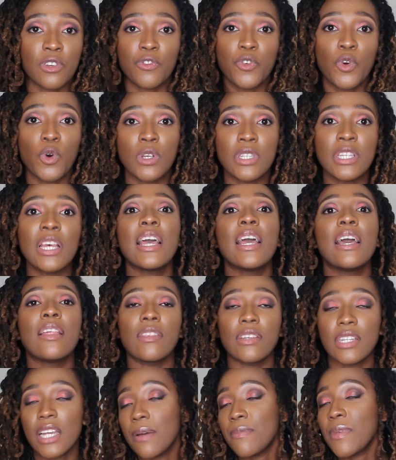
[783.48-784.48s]
of course
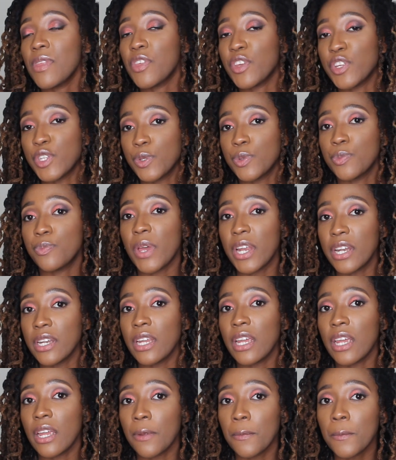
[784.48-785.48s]
the time that they're
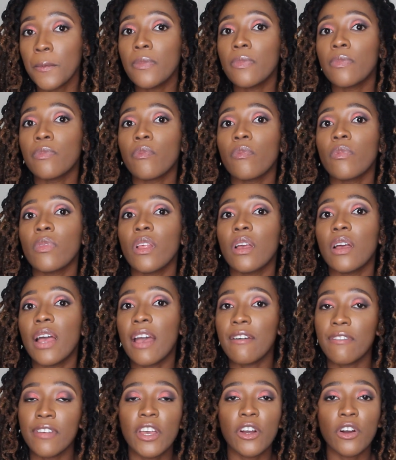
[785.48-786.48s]
spending
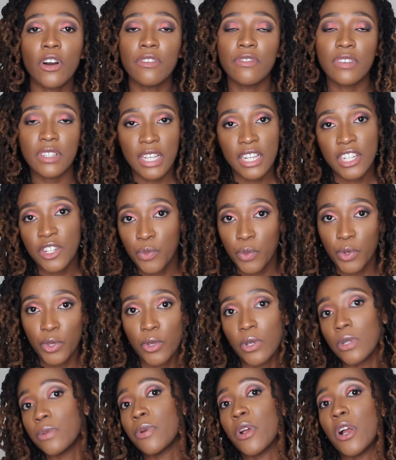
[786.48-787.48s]
having a conversation
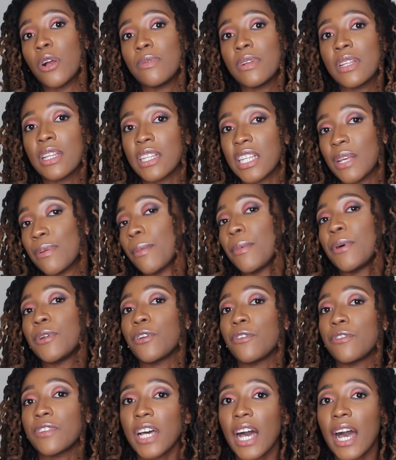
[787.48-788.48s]
with you is probably the same
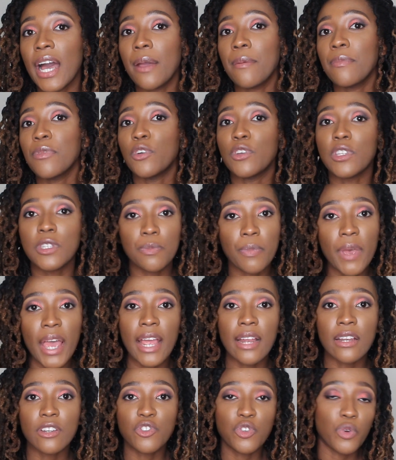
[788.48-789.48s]
amount of time they'll
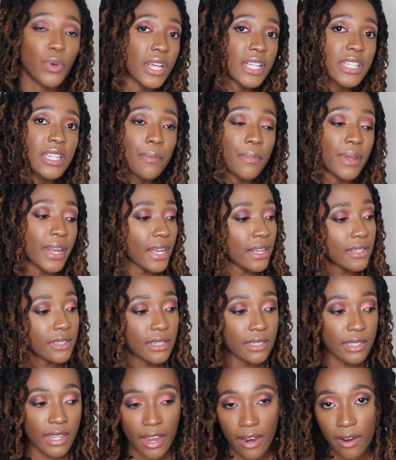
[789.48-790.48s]
spend doing somebody
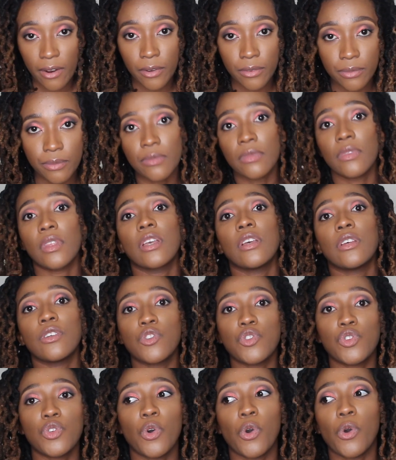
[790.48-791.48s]
else's hair.
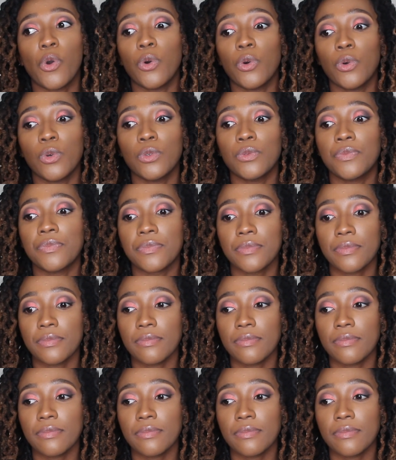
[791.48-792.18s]
So